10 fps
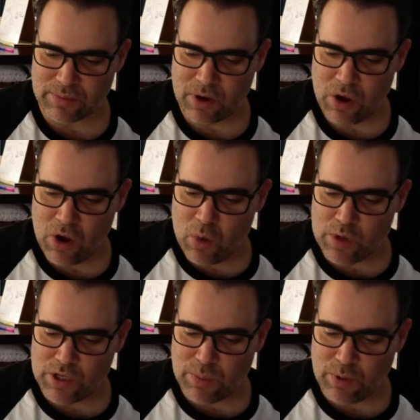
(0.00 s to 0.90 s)
When she
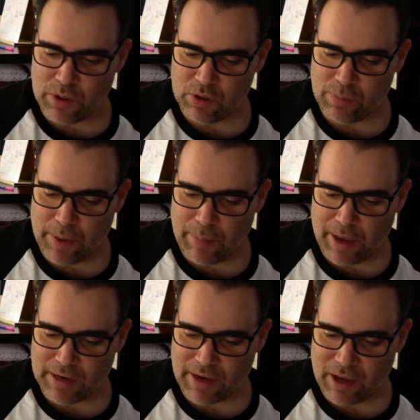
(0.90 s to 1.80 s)
put Lupe back
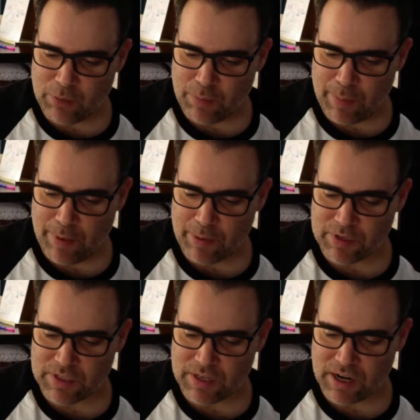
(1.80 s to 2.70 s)
down, Pepe was
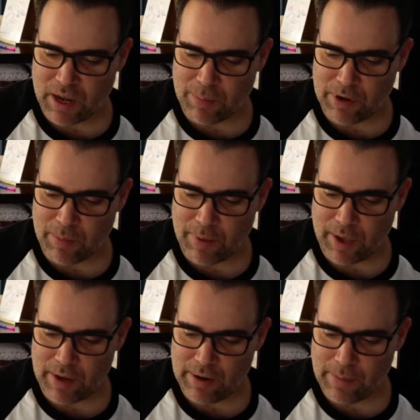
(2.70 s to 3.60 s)
sitting up in a bed
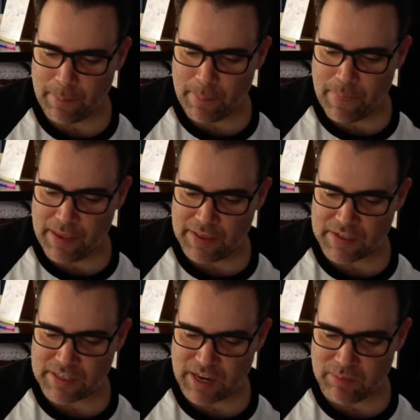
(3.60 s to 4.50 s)
in the
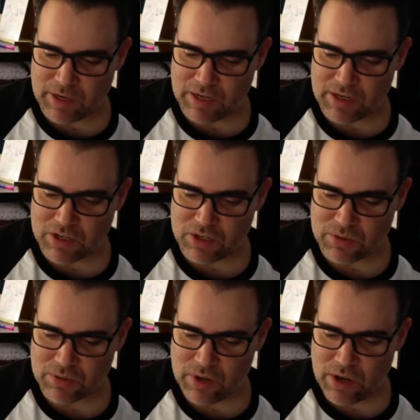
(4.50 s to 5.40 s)
same condition.
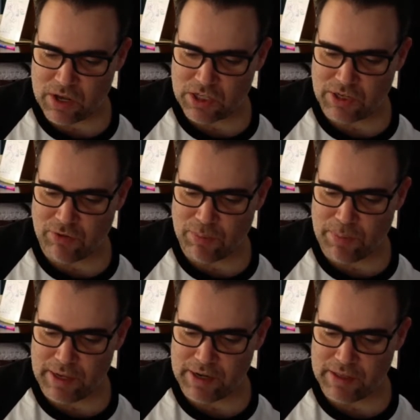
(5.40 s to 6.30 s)
She
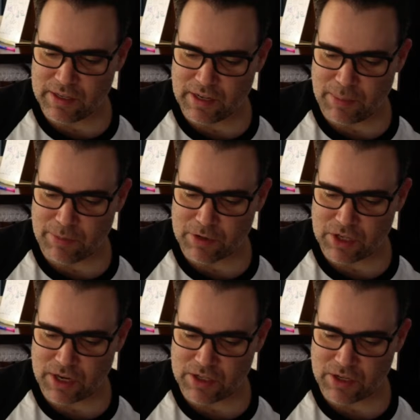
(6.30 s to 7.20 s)
repeated the diaper
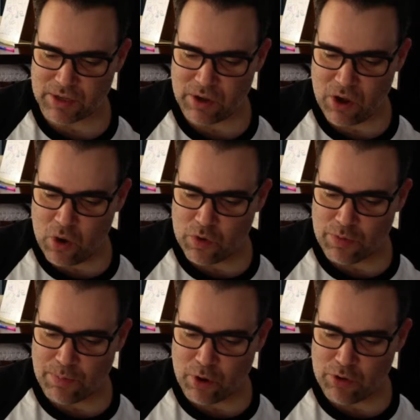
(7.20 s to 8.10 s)
changing, with
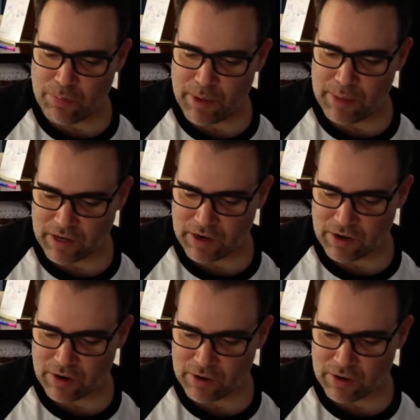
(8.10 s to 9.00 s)
both babies
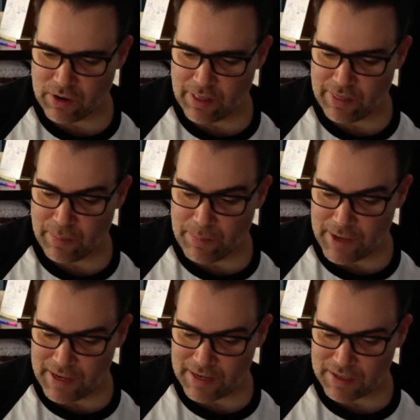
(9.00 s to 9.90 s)
her. The
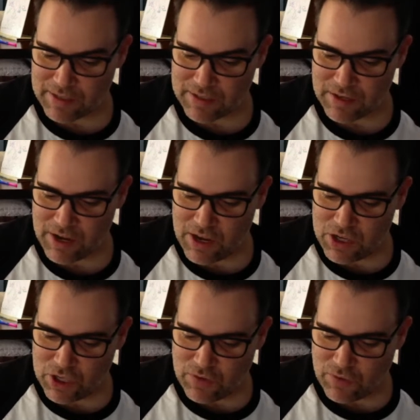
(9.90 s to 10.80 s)
beans. She
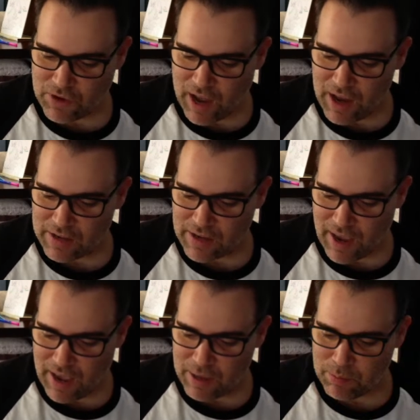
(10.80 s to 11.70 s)
had forgotten to
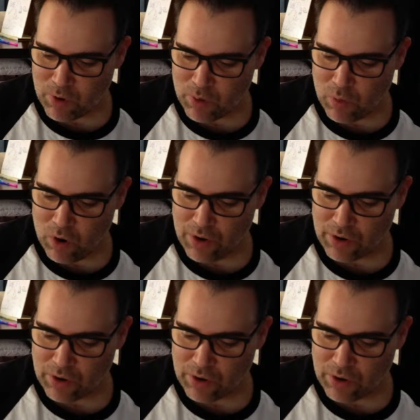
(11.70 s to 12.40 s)
add more water.